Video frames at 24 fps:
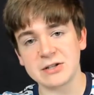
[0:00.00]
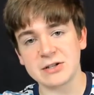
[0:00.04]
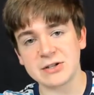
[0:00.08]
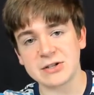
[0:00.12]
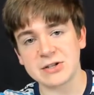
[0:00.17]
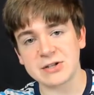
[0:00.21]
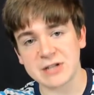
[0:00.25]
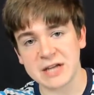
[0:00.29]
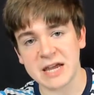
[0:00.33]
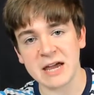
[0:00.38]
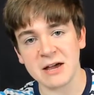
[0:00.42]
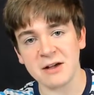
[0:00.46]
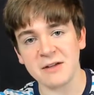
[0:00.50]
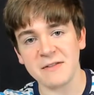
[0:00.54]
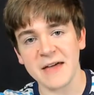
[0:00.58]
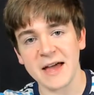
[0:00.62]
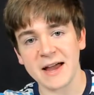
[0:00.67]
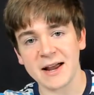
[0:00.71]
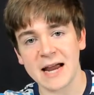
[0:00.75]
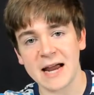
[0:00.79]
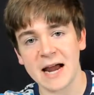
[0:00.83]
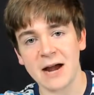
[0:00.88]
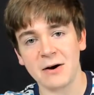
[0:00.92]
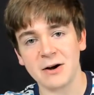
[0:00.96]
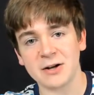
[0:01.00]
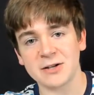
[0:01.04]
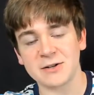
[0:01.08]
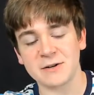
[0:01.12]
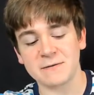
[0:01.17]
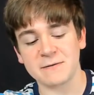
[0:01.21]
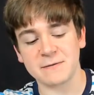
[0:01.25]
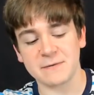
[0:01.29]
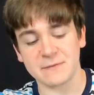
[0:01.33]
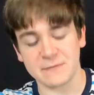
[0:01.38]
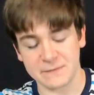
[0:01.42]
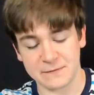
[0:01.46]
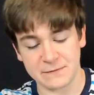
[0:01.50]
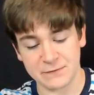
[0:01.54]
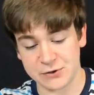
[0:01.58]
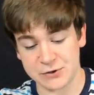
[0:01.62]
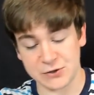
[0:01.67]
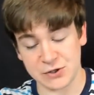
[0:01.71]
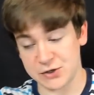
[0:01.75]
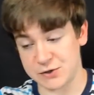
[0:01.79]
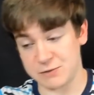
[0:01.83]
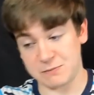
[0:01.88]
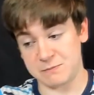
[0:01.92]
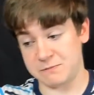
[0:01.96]
kill that character
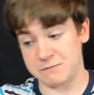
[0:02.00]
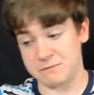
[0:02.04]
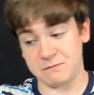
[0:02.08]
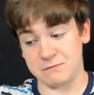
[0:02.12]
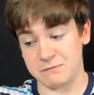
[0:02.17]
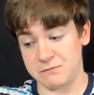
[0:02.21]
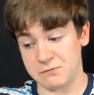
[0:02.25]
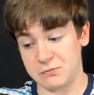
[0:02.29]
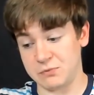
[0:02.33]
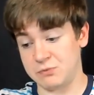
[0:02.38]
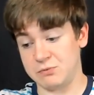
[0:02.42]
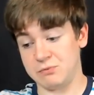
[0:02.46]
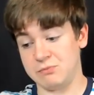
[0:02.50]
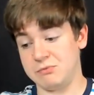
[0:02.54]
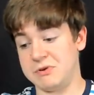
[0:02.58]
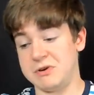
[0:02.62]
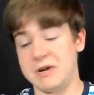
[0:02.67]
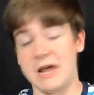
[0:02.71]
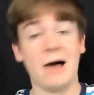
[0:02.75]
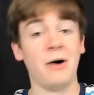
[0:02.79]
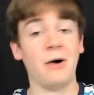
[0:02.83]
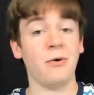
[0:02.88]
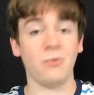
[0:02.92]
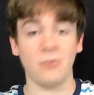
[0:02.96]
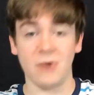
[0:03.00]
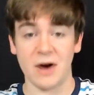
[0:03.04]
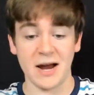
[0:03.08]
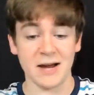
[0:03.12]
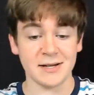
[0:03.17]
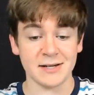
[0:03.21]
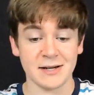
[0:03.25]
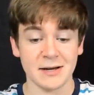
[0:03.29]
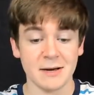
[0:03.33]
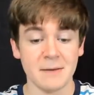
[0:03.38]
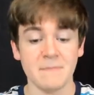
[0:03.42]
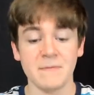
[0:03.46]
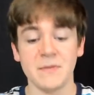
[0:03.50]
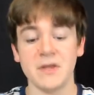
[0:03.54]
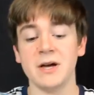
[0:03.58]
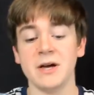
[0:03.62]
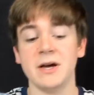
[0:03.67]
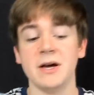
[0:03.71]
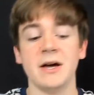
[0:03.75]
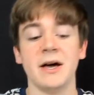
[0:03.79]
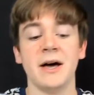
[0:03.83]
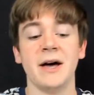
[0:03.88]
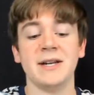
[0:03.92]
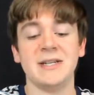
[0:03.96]
just outright,
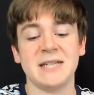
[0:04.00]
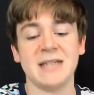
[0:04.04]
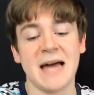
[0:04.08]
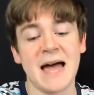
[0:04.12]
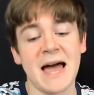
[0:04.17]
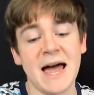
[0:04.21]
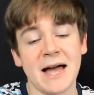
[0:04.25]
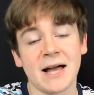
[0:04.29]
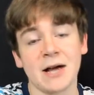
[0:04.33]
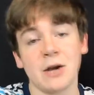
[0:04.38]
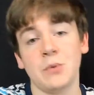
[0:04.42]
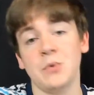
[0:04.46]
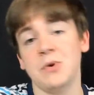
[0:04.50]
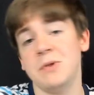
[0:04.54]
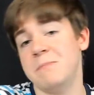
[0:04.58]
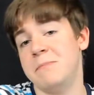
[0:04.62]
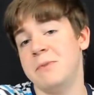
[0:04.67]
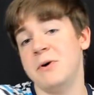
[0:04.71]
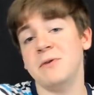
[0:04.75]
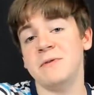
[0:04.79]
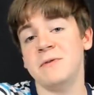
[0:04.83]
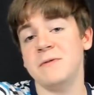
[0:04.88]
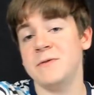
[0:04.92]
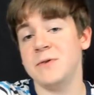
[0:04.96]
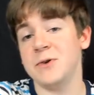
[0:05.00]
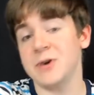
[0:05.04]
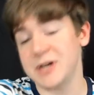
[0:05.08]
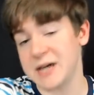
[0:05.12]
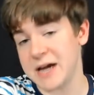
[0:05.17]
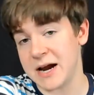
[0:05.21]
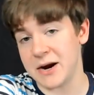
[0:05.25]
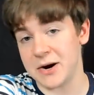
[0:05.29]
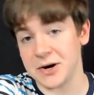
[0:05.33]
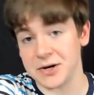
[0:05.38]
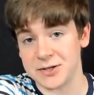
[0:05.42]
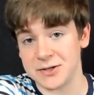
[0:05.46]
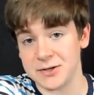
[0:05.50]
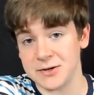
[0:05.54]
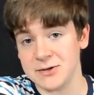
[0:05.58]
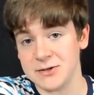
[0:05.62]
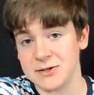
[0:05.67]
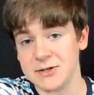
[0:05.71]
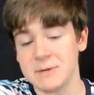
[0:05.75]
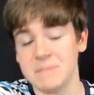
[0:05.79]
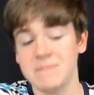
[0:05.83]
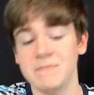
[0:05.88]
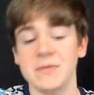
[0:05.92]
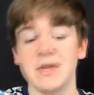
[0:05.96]
attack with both of your characters,
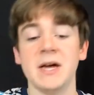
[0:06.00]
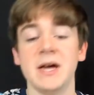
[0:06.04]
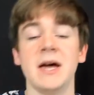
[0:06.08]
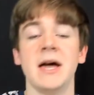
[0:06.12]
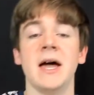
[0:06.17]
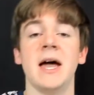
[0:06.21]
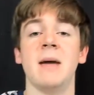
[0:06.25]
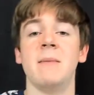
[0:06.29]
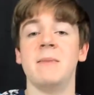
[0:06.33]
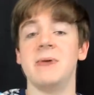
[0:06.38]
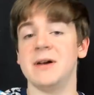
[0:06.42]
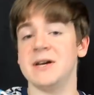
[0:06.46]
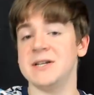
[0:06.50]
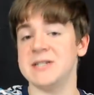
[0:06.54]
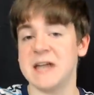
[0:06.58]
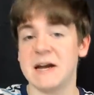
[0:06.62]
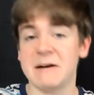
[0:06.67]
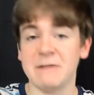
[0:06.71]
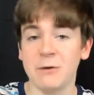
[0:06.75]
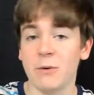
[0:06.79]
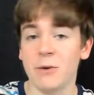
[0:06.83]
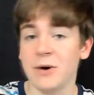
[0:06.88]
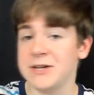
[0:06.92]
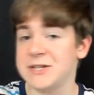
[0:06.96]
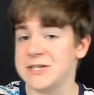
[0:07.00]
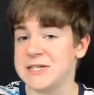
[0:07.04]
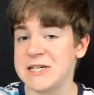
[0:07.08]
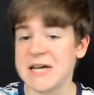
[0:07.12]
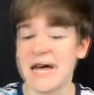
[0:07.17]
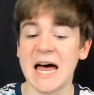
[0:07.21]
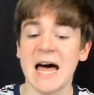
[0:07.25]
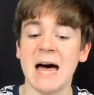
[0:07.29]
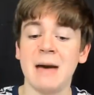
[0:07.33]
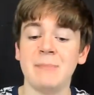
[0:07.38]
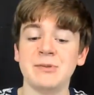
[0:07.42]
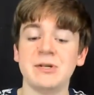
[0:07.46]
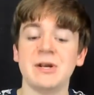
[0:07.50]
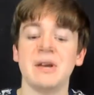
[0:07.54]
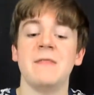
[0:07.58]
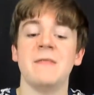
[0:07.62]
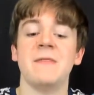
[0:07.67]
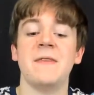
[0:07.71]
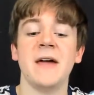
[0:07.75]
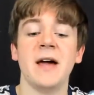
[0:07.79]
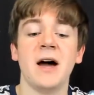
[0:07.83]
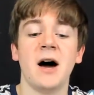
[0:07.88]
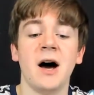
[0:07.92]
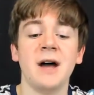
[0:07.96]
and because everyone's tapped, they
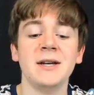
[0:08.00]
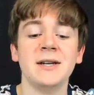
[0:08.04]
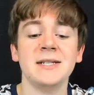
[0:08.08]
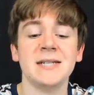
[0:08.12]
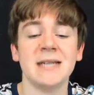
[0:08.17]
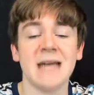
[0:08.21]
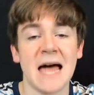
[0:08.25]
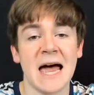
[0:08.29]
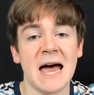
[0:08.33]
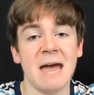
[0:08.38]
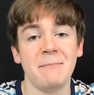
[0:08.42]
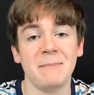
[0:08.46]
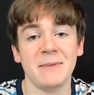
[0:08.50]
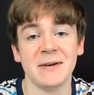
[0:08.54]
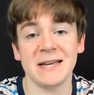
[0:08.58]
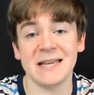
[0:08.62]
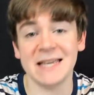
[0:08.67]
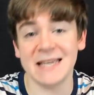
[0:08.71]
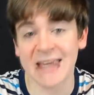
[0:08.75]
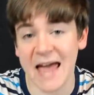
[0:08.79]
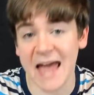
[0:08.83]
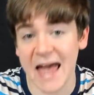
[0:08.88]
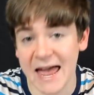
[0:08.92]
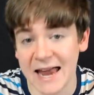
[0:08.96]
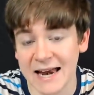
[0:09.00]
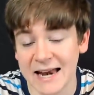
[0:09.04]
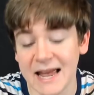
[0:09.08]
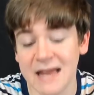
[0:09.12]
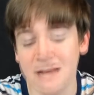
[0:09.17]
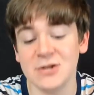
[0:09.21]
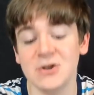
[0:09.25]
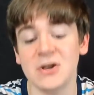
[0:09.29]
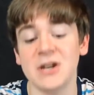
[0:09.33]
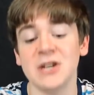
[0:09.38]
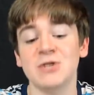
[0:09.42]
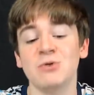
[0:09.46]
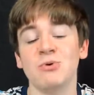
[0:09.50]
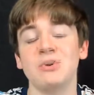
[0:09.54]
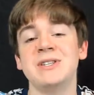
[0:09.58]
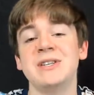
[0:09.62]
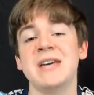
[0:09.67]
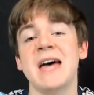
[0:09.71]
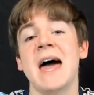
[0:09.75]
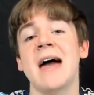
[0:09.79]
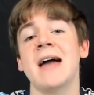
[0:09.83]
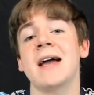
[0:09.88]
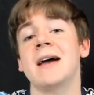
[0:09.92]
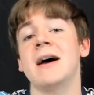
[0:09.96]
untap again, and you get to
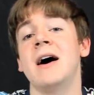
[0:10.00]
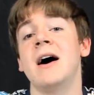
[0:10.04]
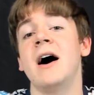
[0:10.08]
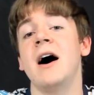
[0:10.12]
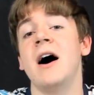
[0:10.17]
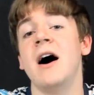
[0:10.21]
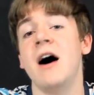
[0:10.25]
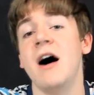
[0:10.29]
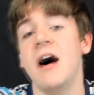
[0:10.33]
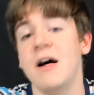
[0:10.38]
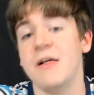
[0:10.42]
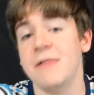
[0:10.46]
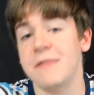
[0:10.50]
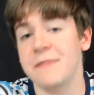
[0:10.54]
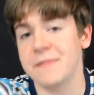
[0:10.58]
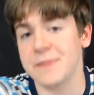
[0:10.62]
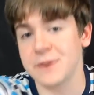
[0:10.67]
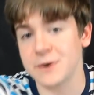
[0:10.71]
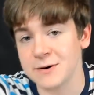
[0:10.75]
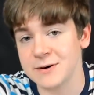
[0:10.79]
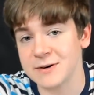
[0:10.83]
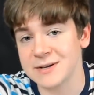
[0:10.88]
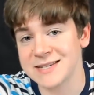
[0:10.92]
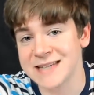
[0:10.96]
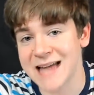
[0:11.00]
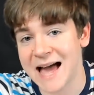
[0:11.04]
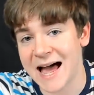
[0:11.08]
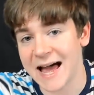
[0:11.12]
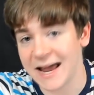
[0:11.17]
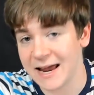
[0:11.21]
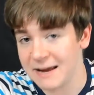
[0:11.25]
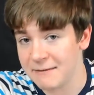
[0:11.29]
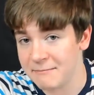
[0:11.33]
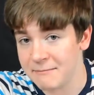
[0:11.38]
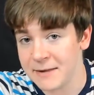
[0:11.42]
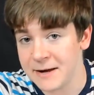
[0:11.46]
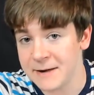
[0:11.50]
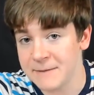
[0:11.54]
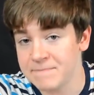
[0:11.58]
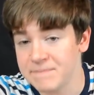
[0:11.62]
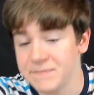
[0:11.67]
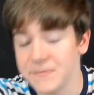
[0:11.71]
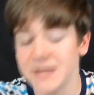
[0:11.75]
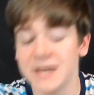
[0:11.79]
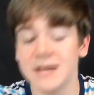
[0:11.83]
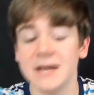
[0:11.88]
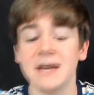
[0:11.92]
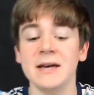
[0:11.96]
attack a 3rd time.
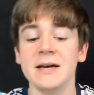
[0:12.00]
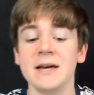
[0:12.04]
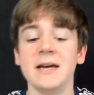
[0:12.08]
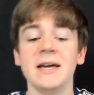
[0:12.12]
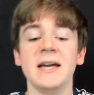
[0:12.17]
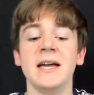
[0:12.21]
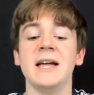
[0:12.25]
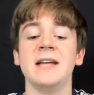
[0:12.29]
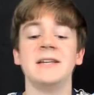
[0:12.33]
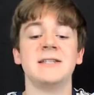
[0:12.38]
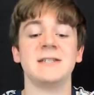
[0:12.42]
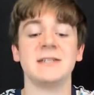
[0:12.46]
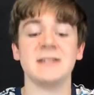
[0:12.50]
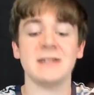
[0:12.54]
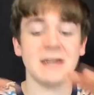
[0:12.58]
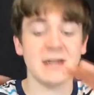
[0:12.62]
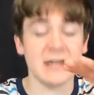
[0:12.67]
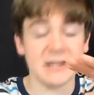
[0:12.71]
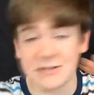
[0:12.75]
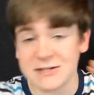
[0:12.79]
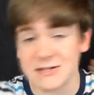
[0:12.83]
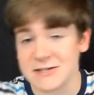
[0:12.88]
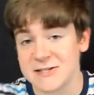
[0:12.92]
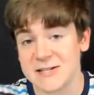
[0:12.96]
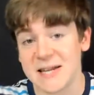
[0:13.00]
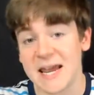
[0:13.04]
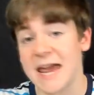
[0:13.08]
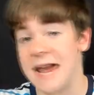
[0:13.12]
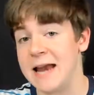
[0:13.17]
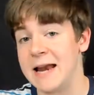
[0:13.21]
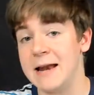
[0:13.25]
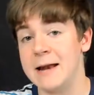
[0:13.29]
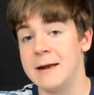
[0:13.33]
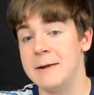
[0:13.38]
It's insane.